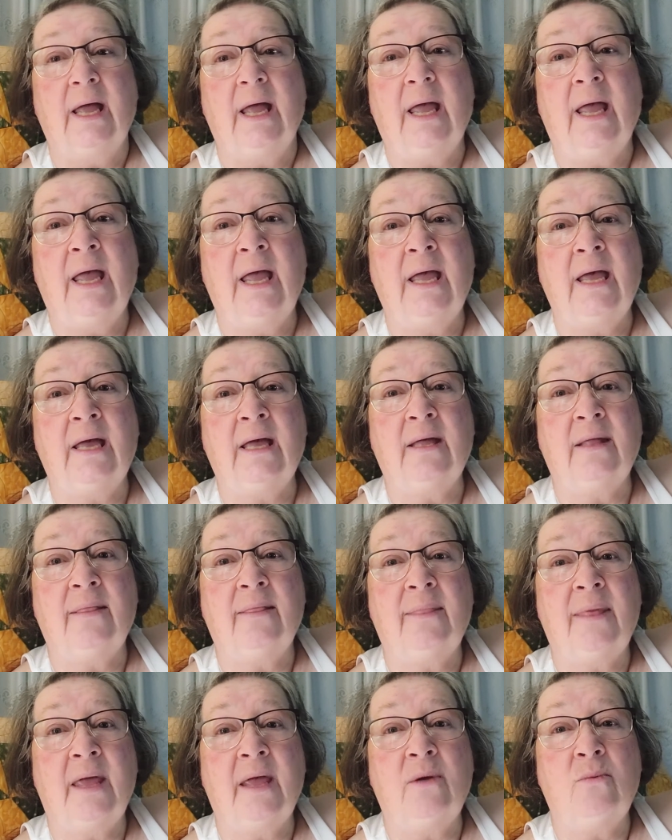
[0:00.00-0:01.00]

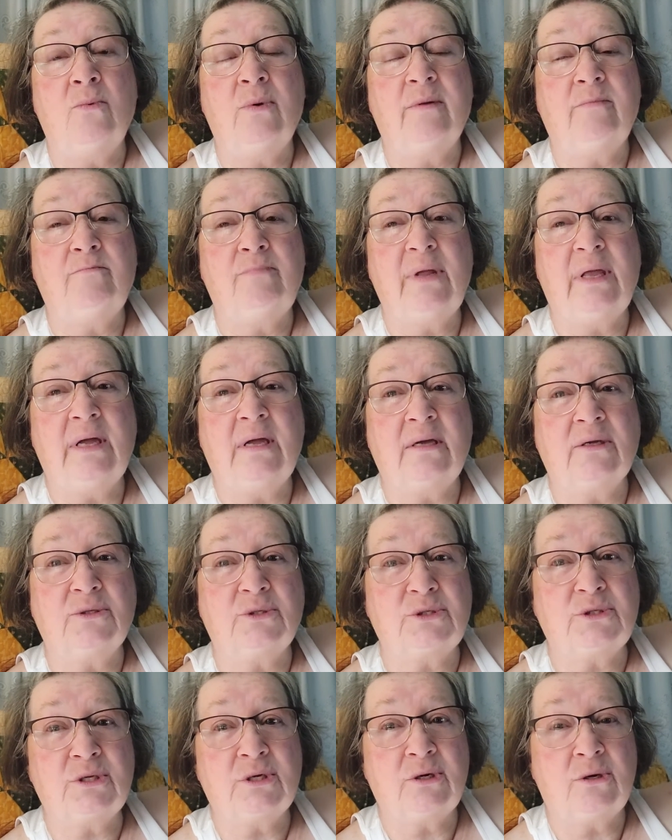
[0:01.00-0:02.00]
and they would be
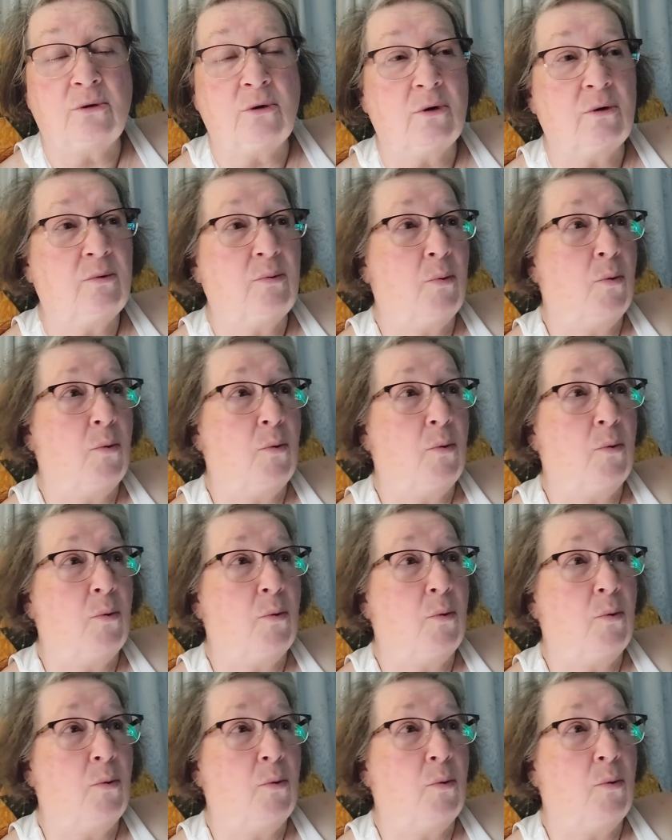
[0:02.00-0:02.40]
considered